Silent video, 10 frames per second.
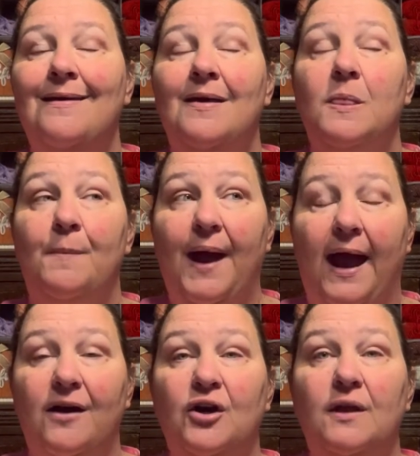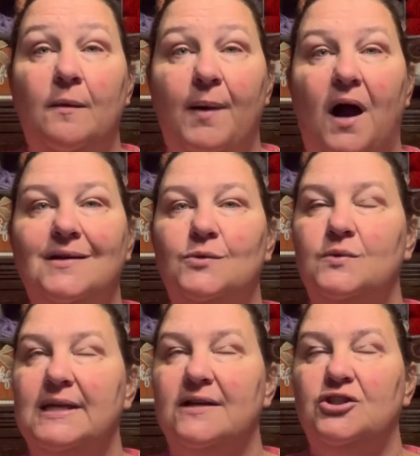The pattern in the box was
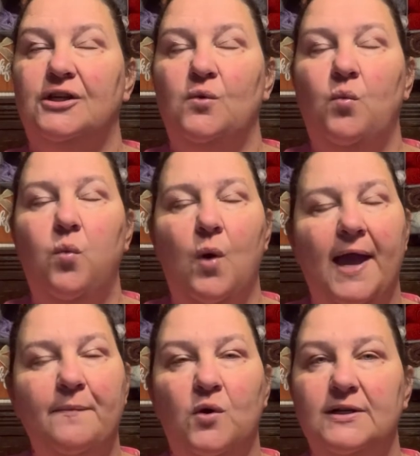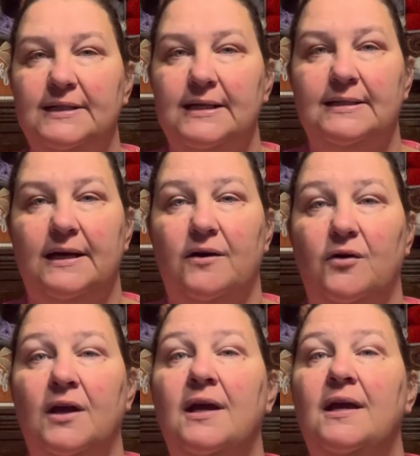actually way more detailed
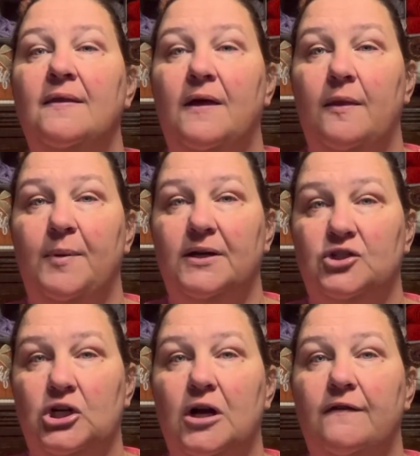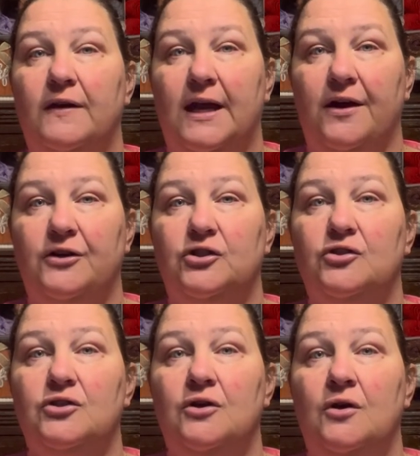than the picture of the
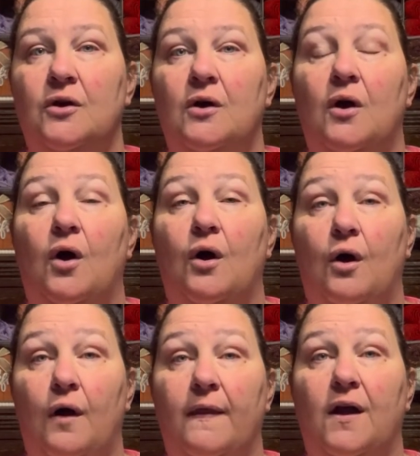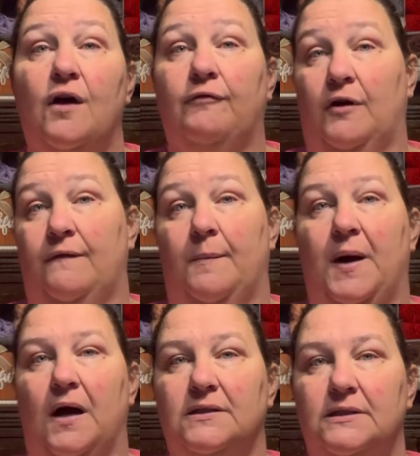characters on the cover of the
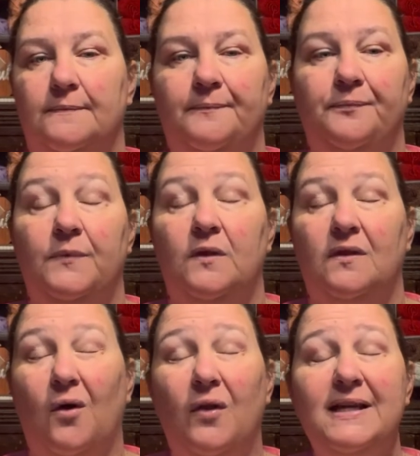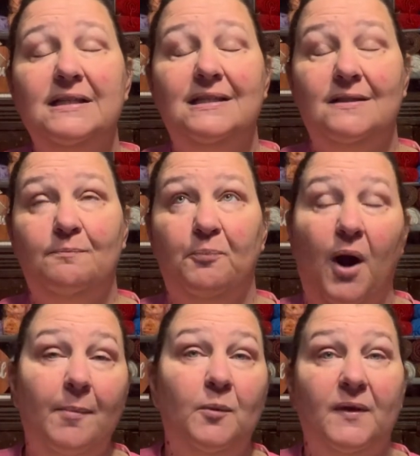box. The only
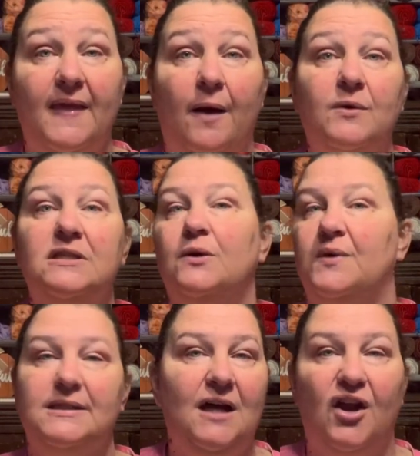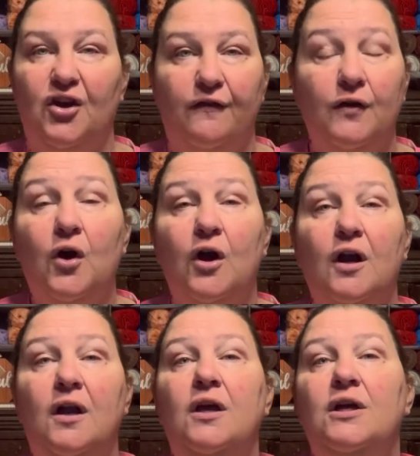problem with that was there was not enough
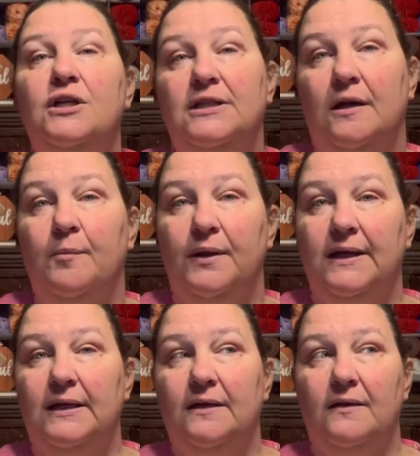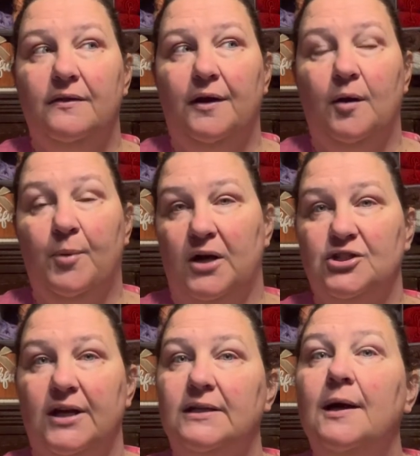yarn to complete the
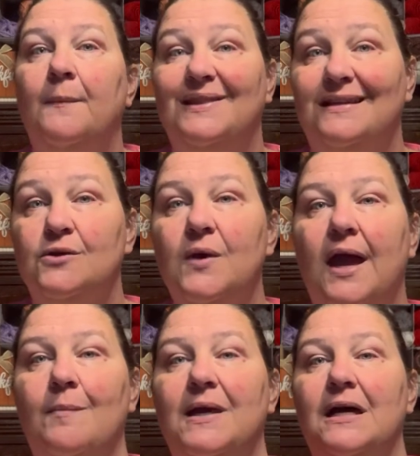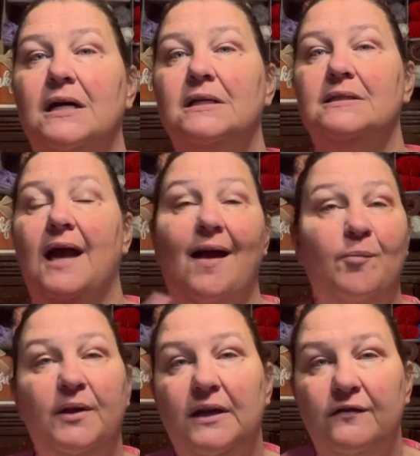project. But that's okay because I have
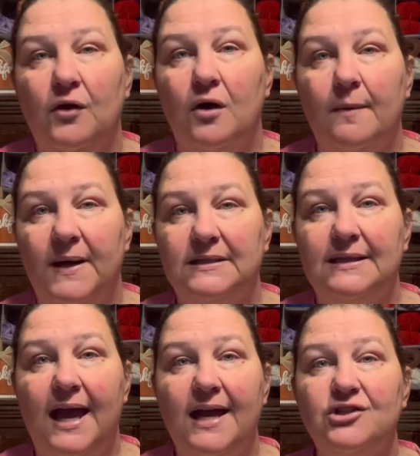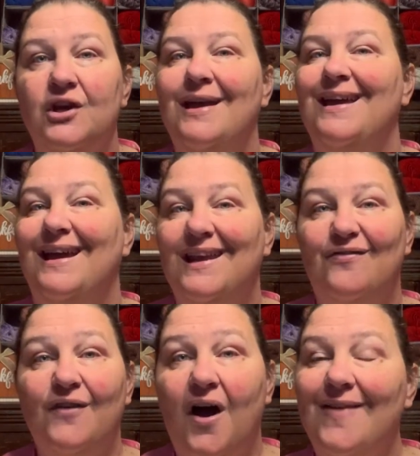plenty of yarn in my stash, and if
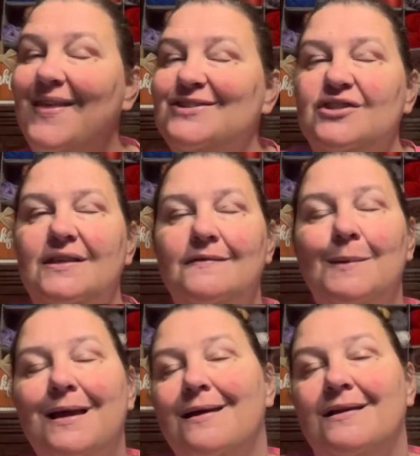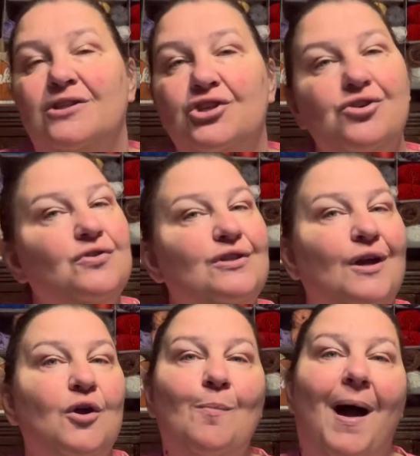not, that just gives me an excuse to
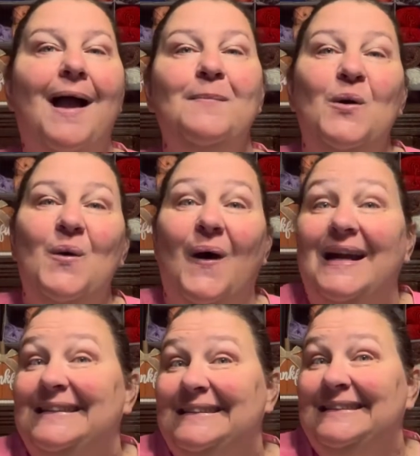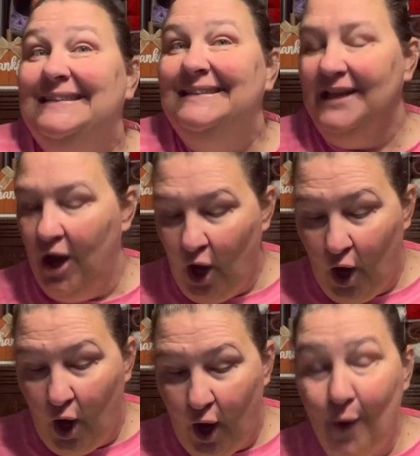go buy more.
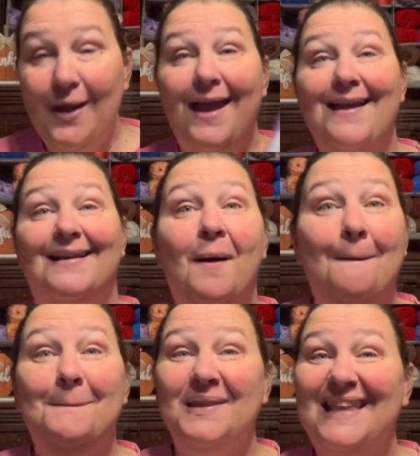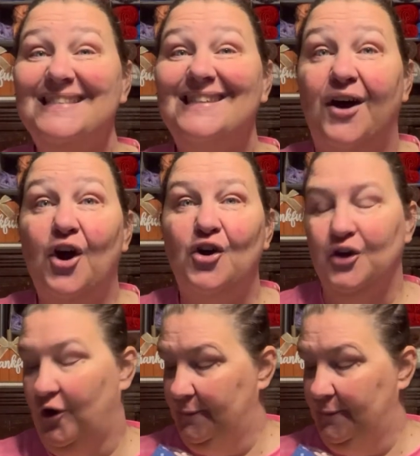Okay, but that's not all, y'all.